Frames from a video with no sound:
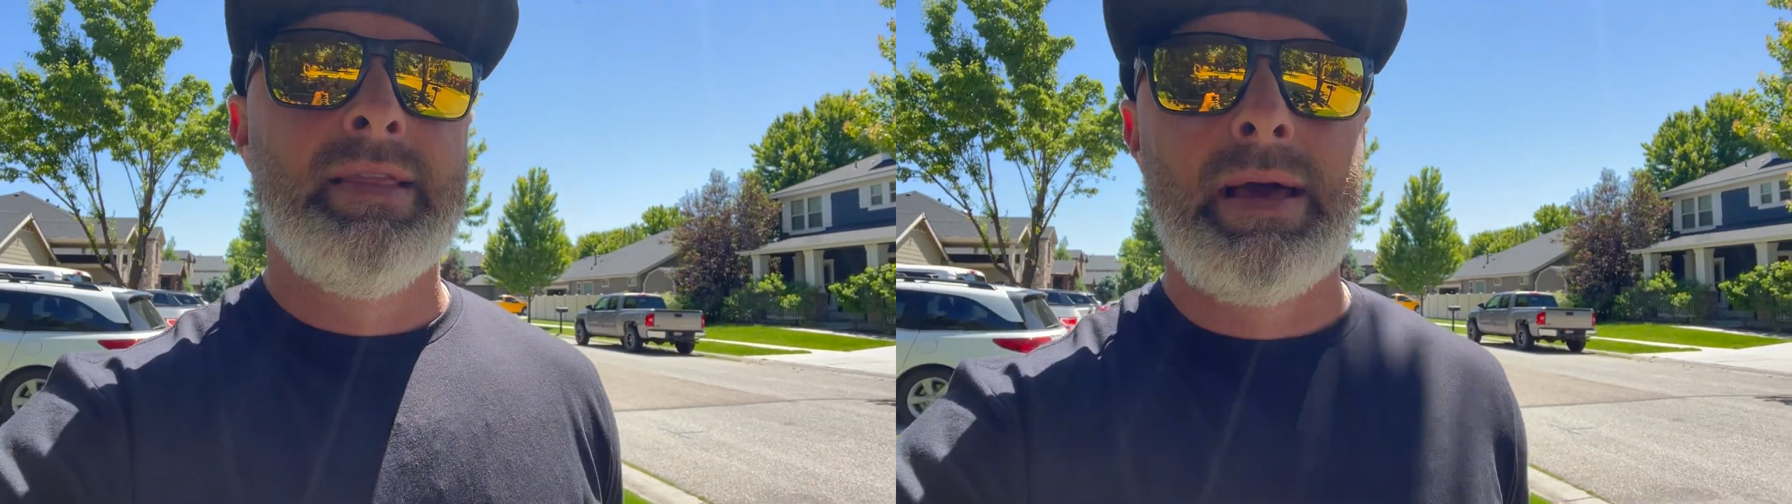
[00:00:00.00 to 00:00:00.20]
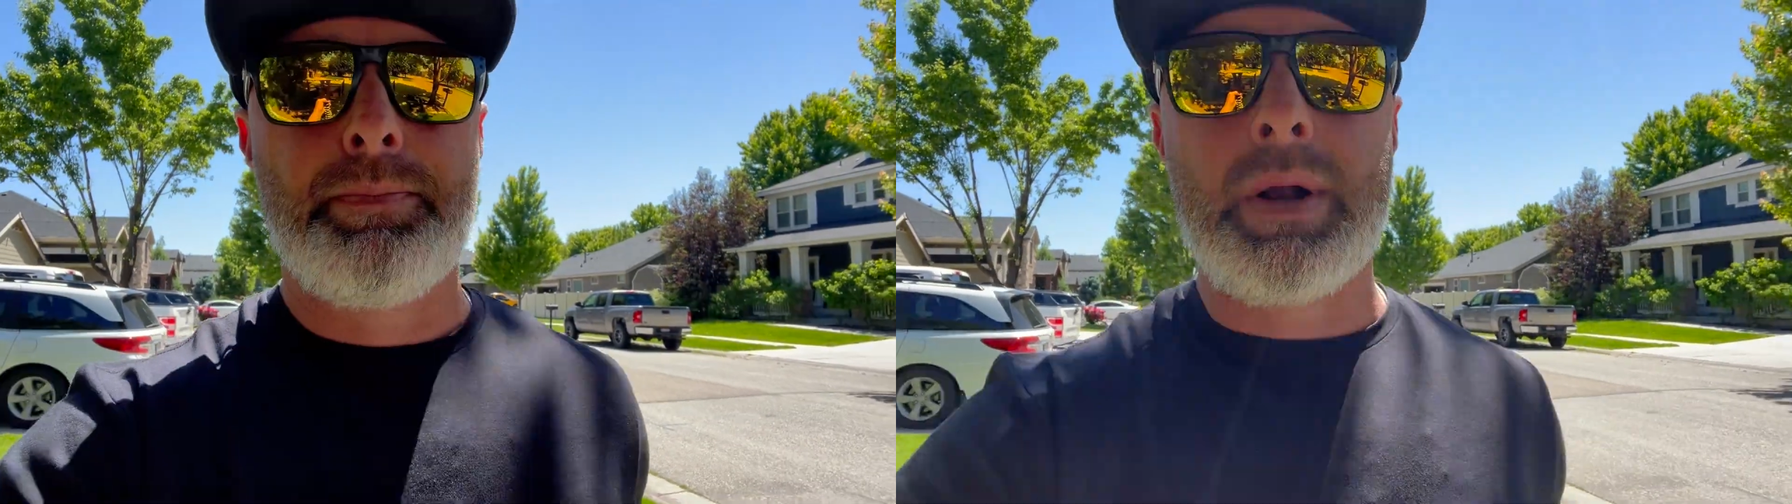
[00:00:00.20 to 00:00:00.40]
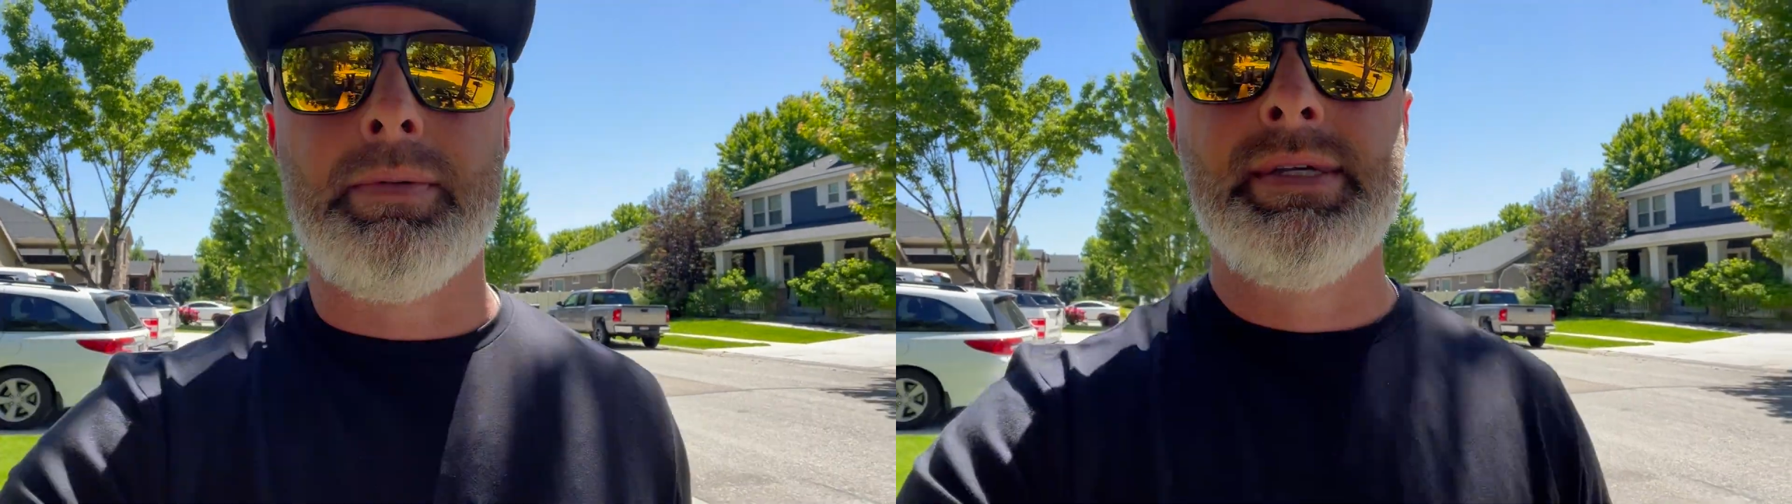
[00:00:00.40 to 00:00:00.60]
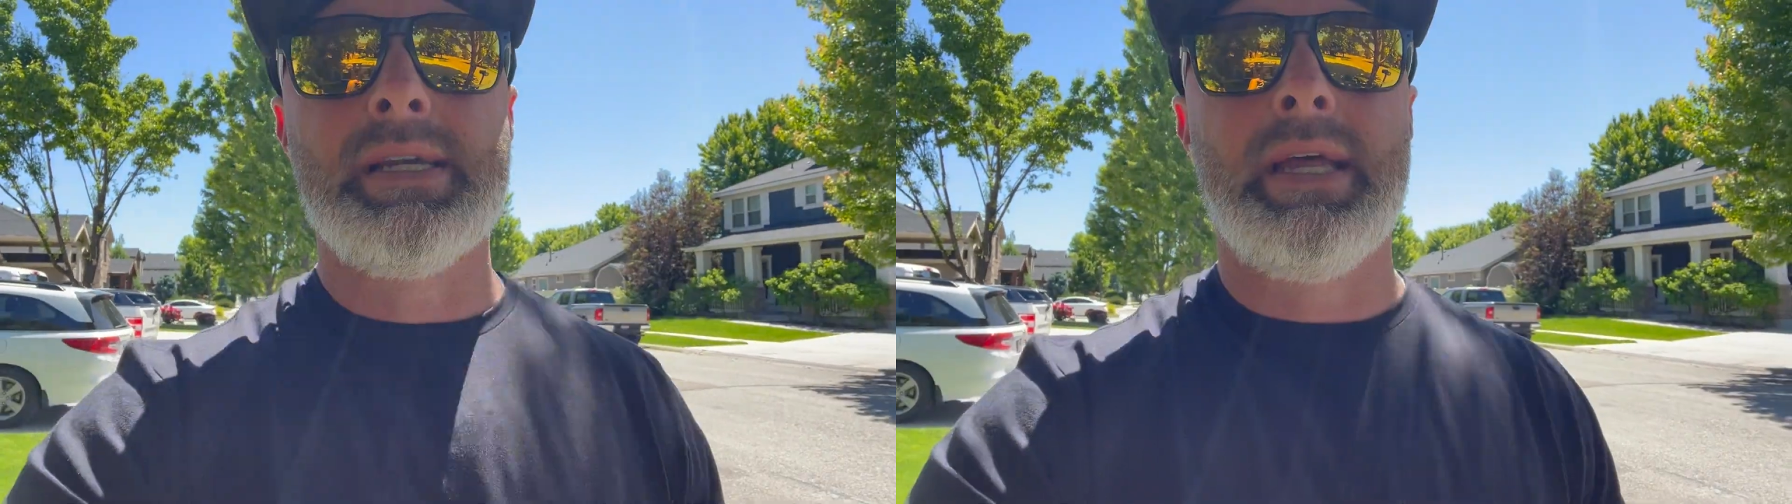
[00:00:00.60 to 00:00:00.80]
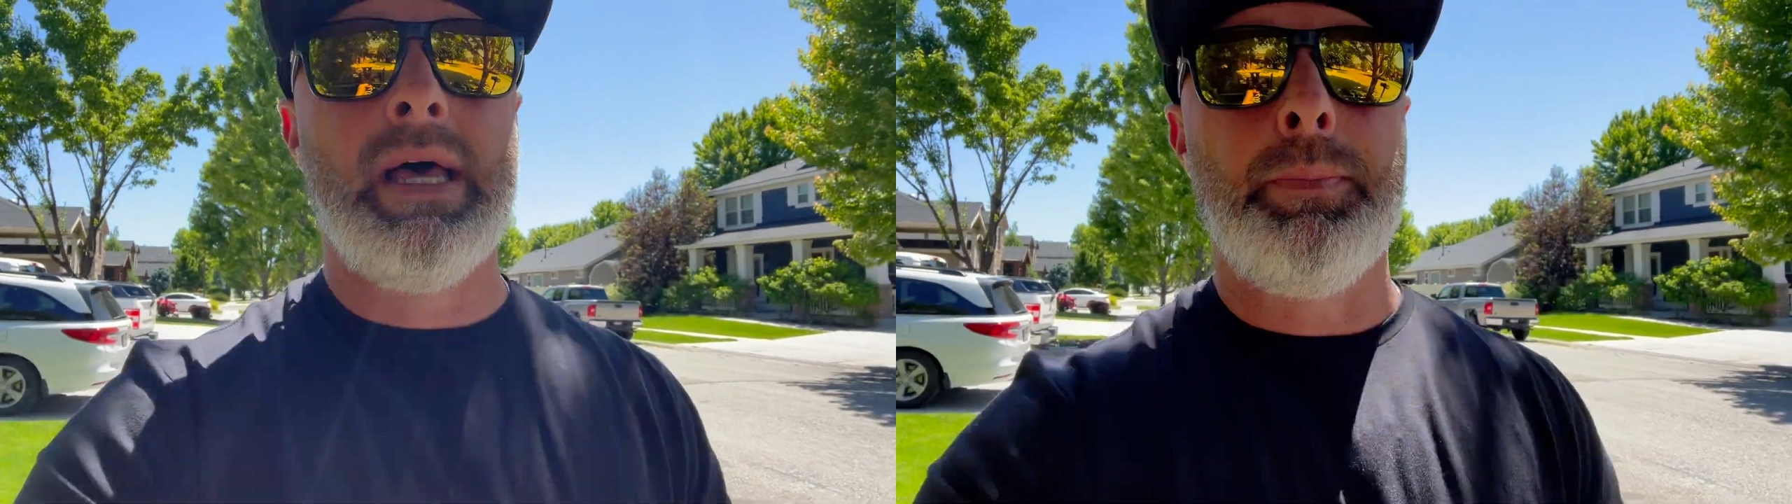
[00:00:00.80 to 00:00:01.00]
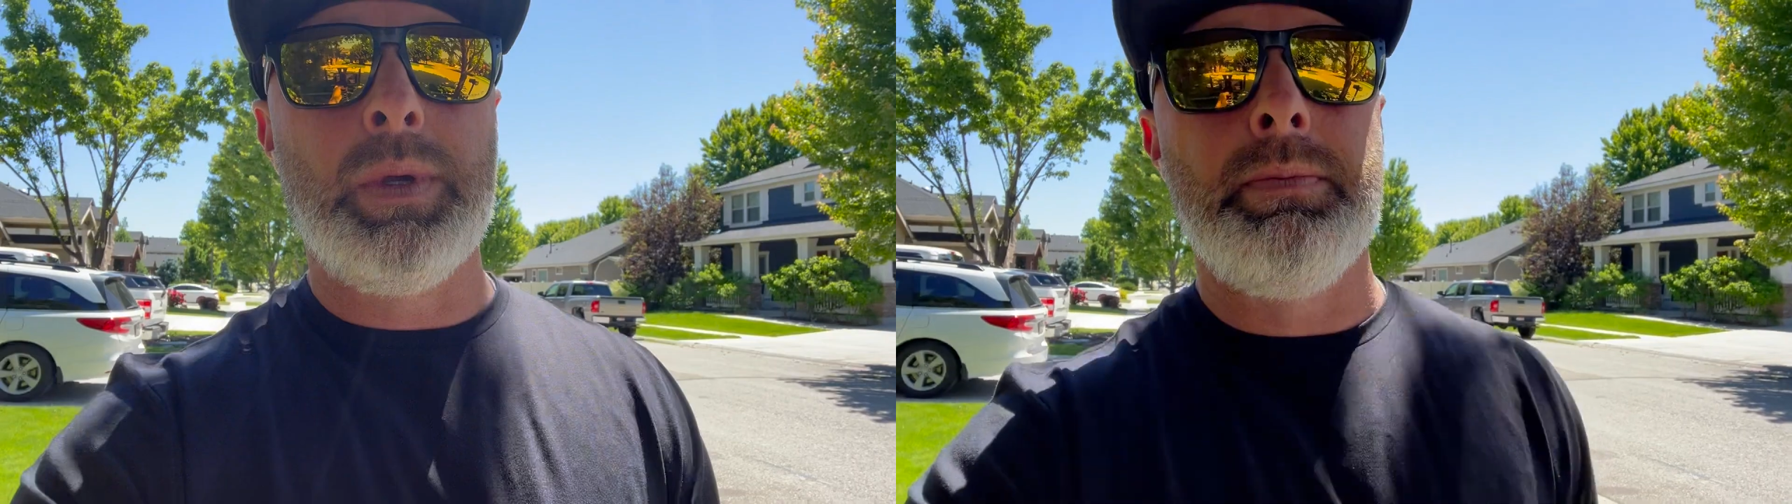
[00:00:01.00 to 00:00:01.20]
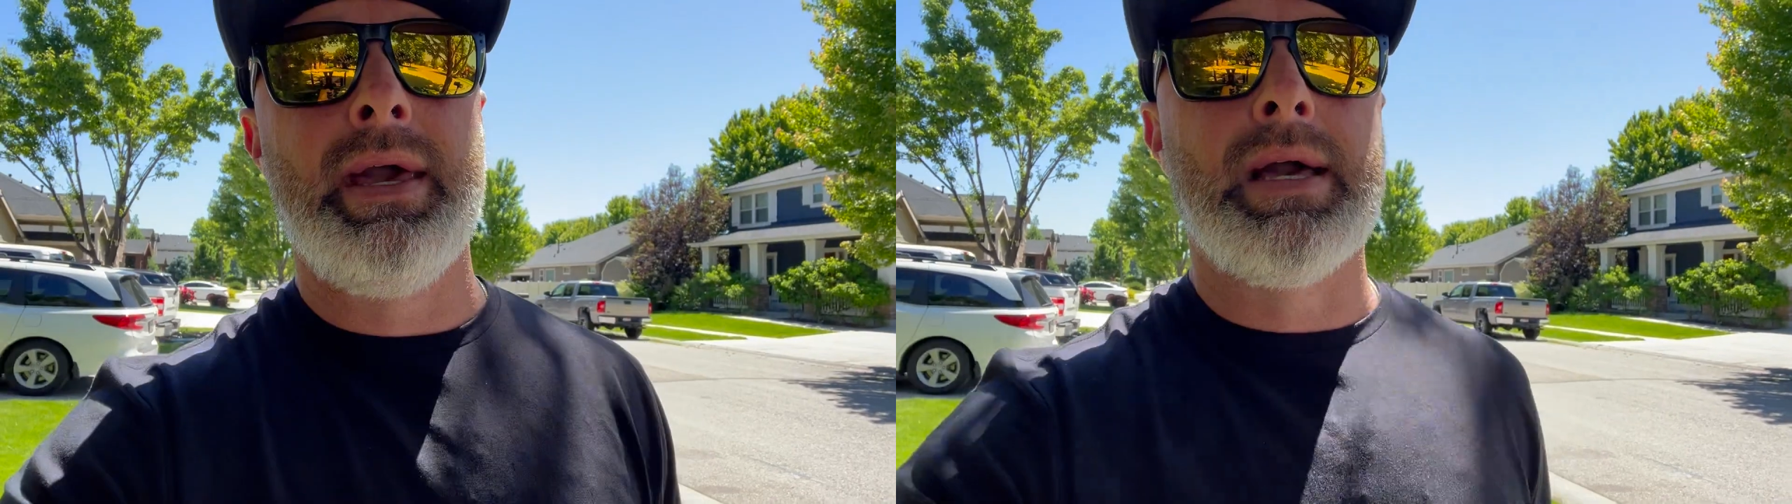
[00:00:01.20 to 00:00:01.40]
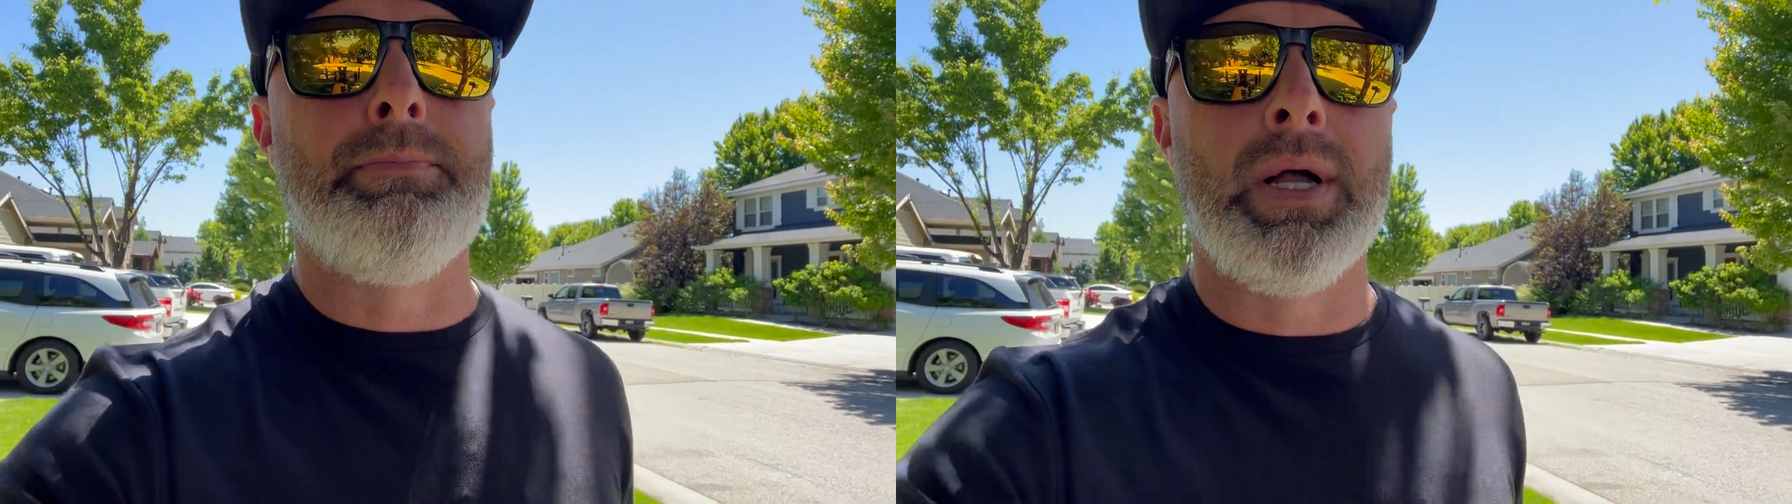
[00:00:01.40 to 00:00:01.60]
that probably is going to help you
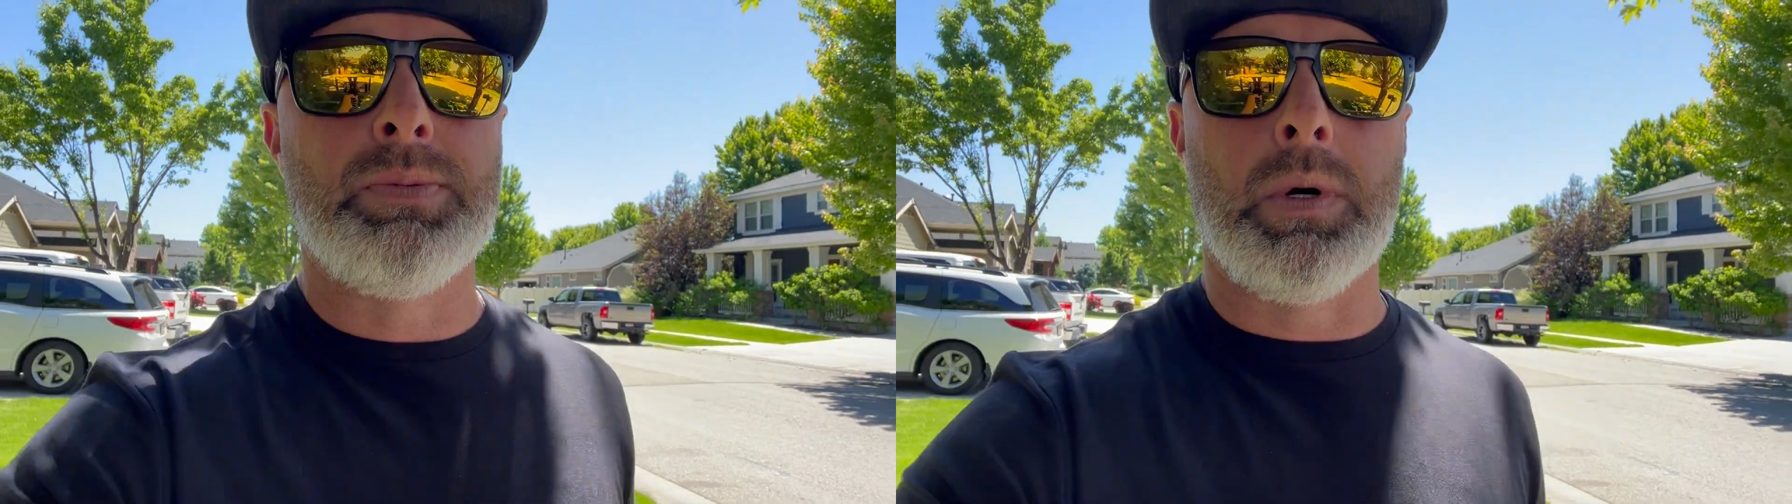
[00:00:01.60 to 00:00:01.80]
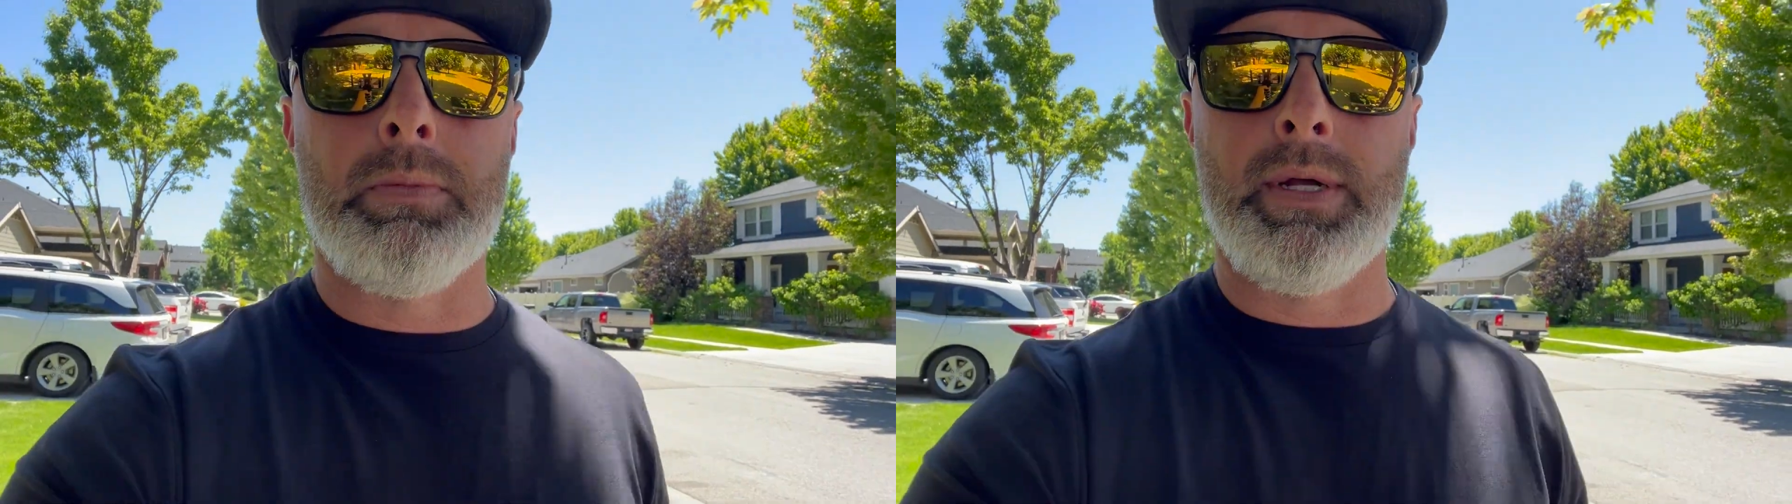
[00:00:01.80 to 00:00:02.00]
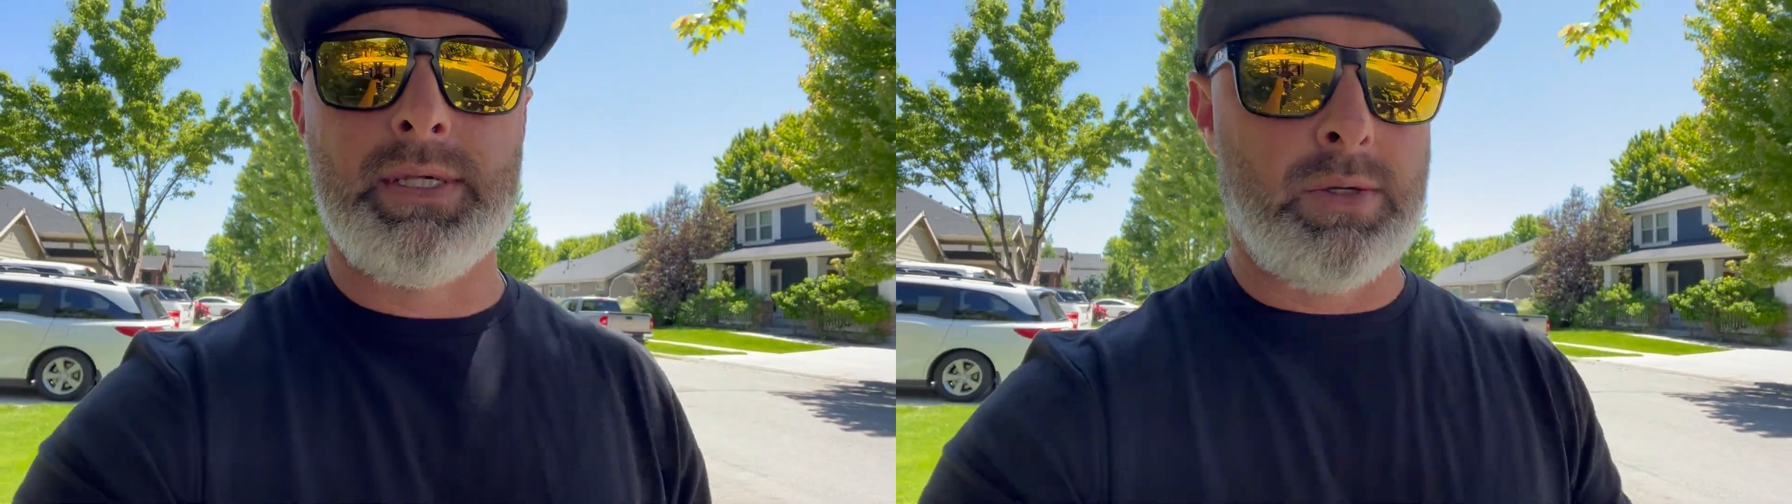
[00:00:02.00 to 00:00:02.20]
make a bunch more money.